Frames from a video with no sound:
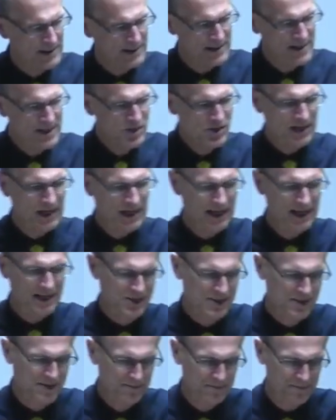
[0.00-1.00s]
this
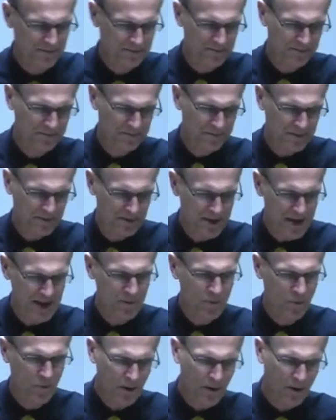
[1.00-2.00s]
case? Didn't work.
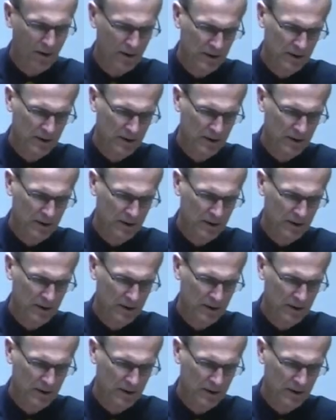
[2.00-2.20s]
Didn't work.